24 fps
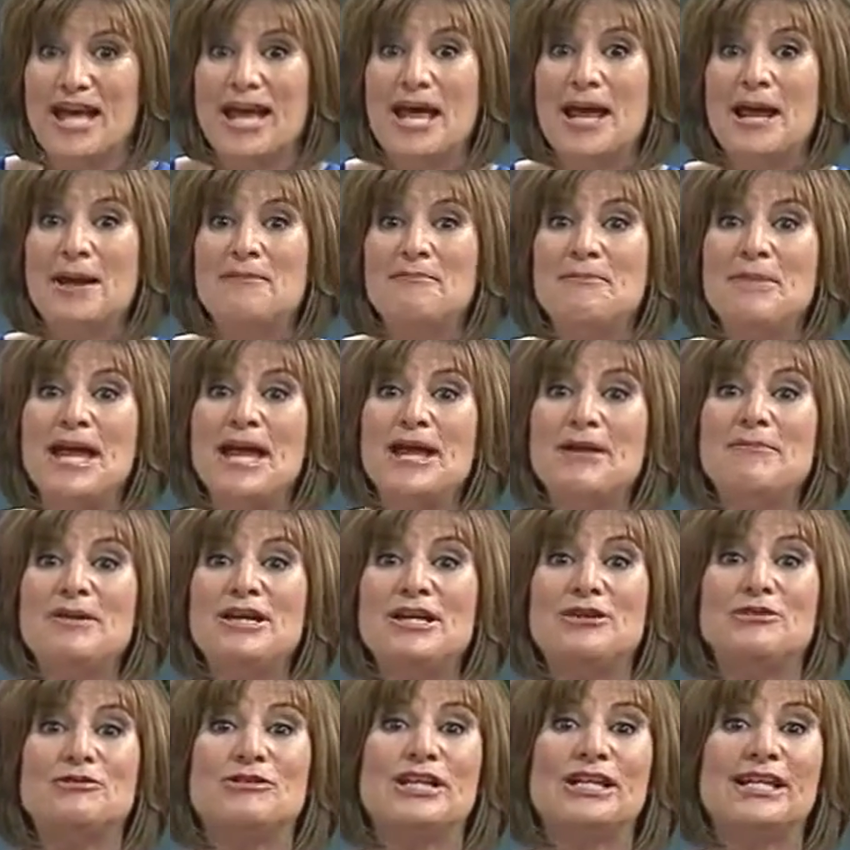And maybe
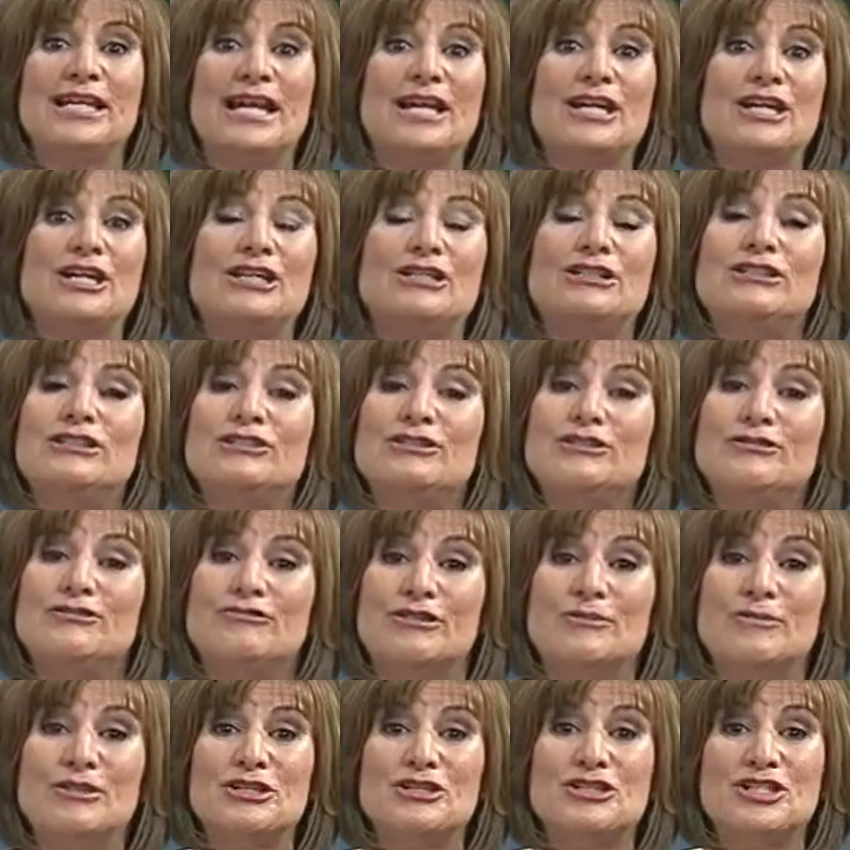you can get a clue
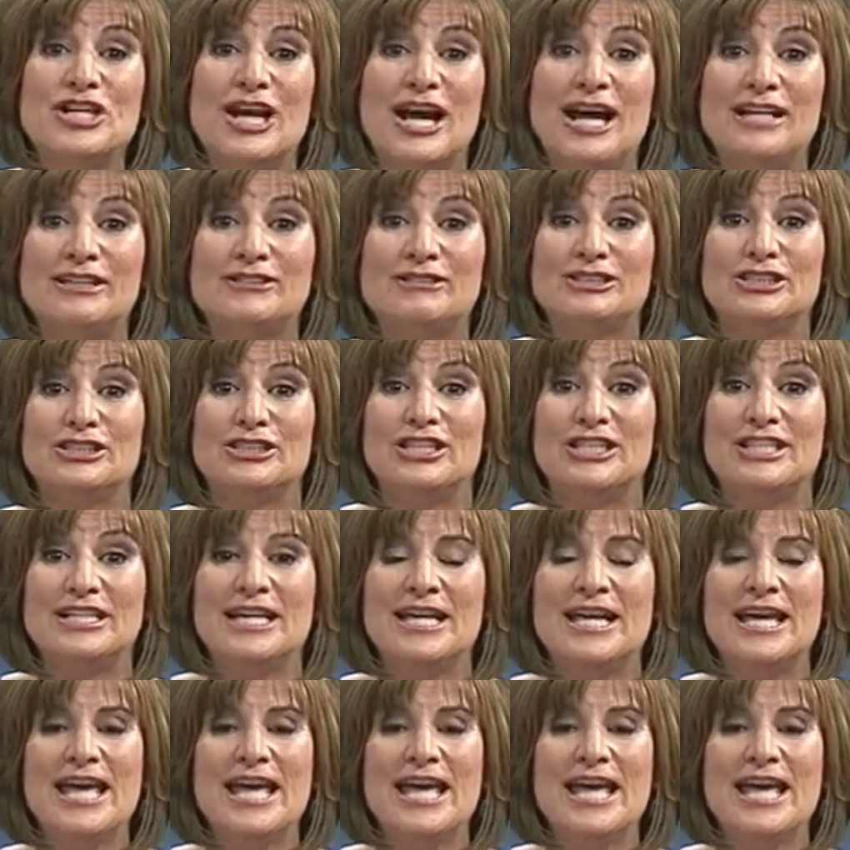from your childhood.